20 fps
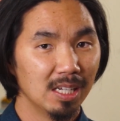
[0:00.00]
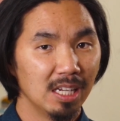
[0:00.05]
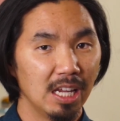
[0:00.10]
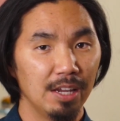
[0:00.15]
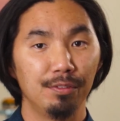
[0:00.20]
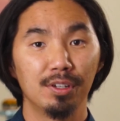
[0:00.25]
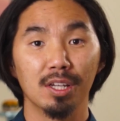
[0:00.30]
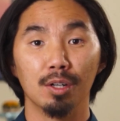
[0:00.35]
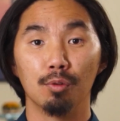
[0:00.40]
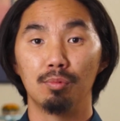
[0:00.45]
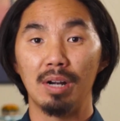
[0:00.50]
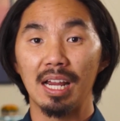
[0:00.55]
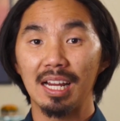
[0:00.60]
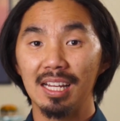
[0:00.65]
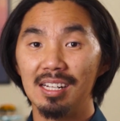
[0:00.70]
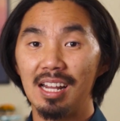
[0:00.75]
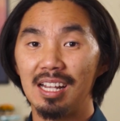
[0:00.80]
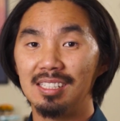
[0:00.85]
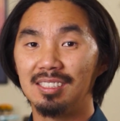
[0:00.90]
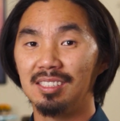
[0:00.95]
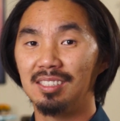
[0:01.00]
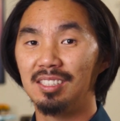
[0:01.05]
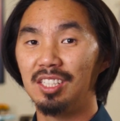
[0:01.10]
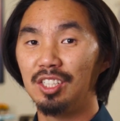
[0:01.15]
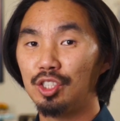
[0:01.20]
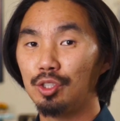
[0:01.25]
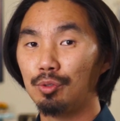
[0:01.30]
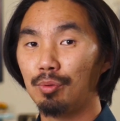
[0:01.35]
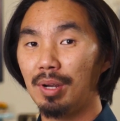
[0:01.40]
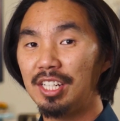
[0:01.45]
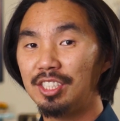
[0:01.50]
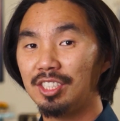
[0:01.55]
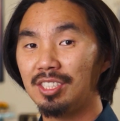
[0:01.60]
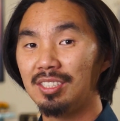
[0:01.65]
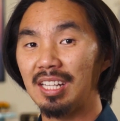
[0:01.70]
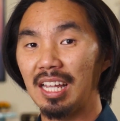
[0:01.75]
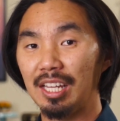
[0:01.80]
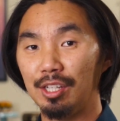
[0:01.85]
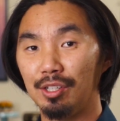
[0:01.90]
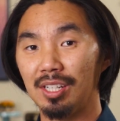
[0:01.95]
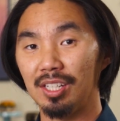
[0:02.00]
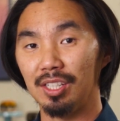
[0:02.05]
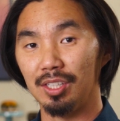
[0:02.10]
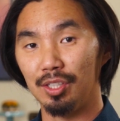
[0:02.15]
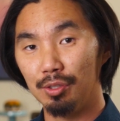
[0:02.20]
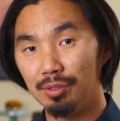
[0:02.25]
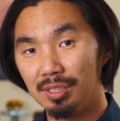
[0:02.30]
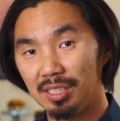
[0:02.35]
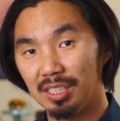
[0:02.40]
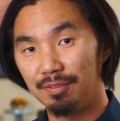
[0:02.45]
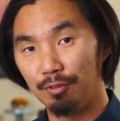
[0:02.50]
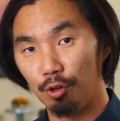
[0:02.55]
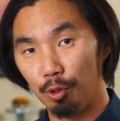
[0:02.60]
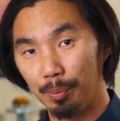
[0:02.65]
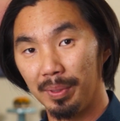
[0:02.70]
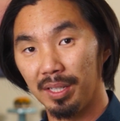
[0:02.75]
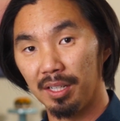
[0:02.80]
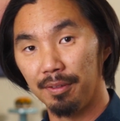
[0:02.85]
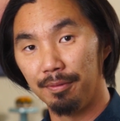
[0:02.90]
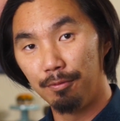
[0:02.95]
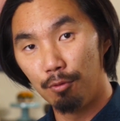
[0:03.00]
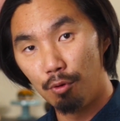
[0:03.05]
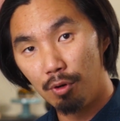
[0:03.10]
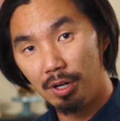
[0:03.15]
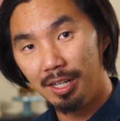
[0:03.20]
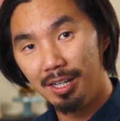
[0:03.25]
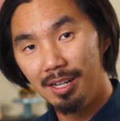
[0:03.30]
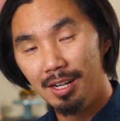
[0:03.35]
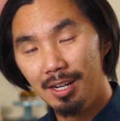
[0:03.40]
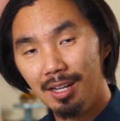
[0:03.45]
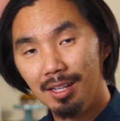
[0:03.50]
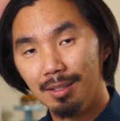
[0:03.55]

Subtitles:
If you can recognize the situation that you can use this formula for,